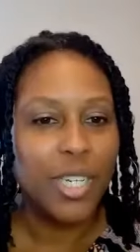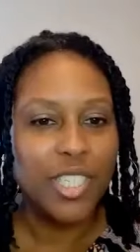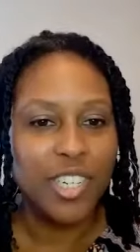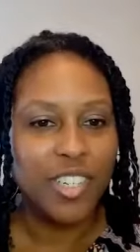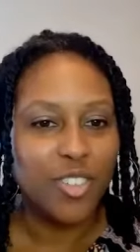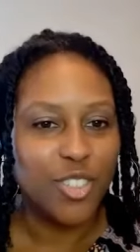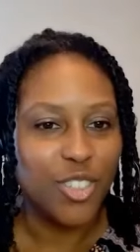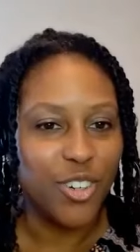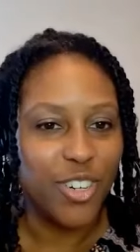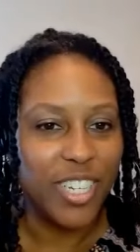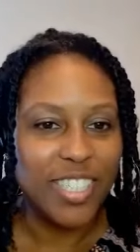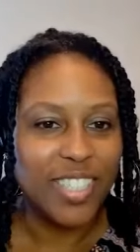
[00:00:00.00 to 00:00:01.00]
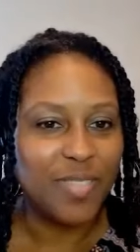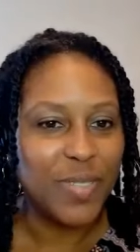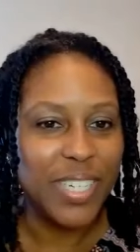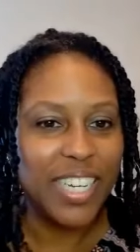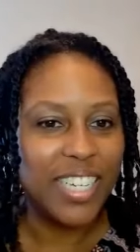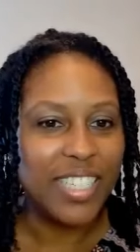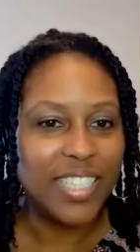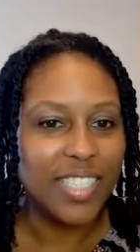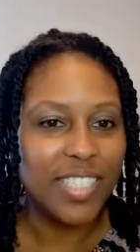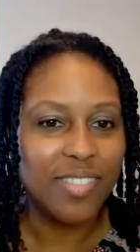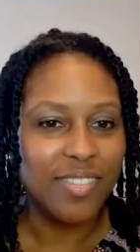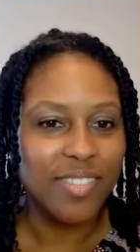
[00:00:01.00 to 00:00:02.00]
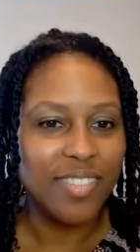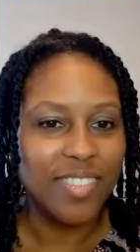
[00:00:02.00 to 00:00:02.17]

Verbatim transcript: a bunch of little circuits because we are.